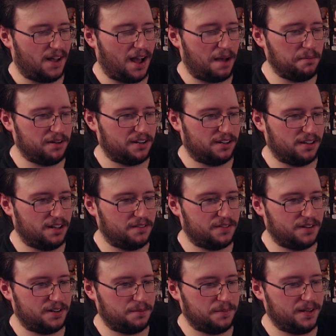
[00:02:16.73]
I'm gonna love it
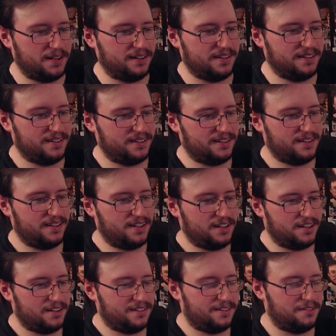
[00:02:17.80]
in a minute
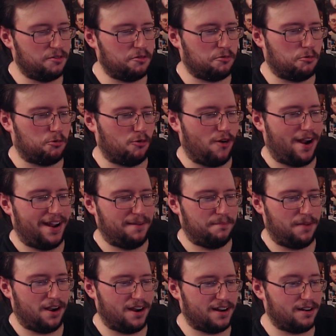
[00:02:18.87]
right,
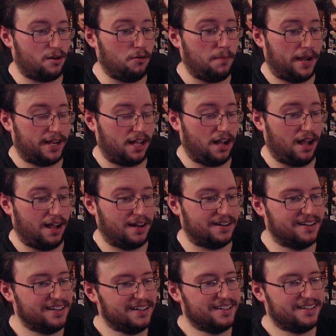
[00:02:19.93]
Mart? Oh my God.
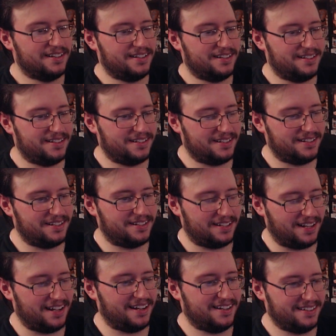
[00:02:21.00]
Tomorrow's Thanksgiving, and
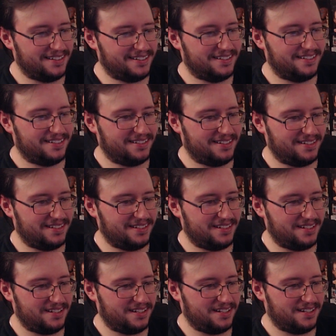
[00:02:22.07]
yeah. I'm tired of pretending like
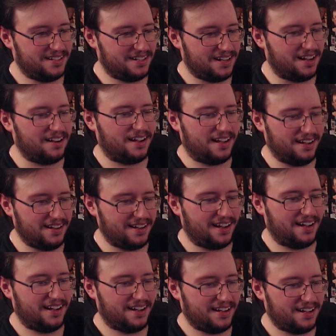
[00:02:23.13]
everything is normal okay. it's
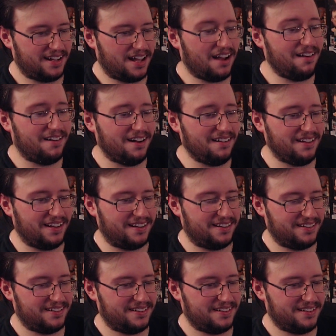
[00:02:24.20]
not. Oh, yeah. Oh.
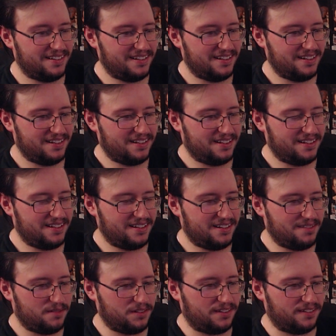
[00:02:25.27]
Oh, go back to normal too.
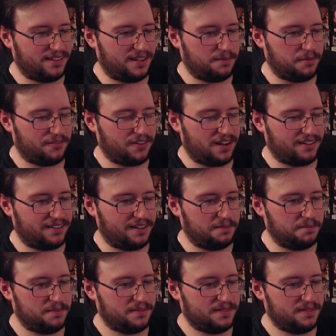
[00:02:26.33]
What's his name? I forgot his name.